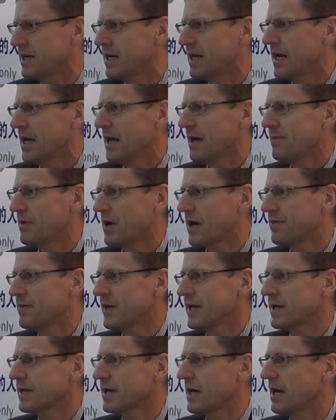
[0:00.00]
But I
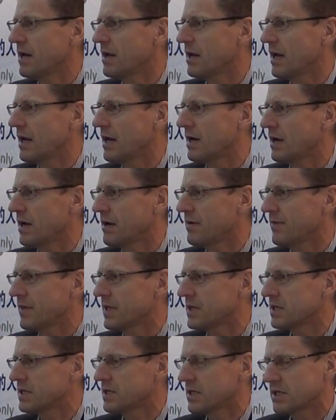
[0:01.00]
think a lot of
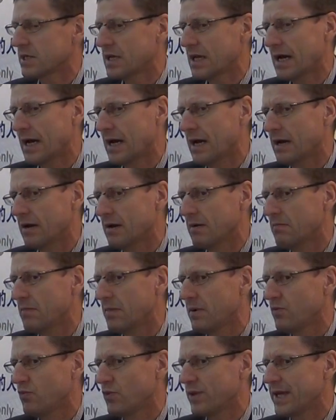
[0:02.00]
the,
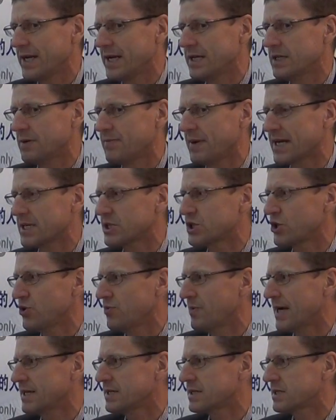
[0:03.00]
within about
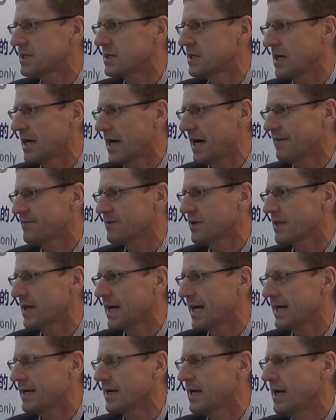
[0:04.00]
2 months after
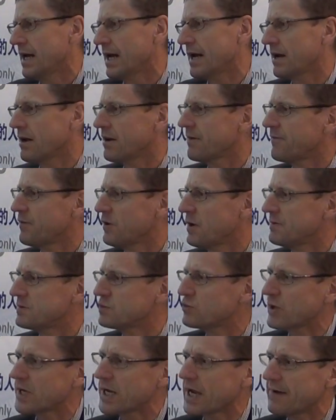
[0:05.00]
that, a lot of
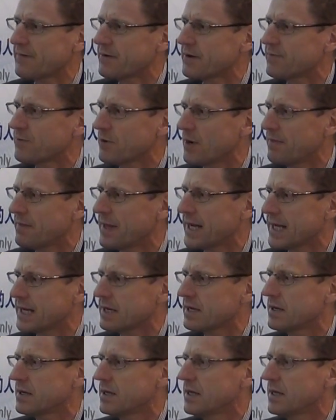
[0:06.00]
firms recovered from that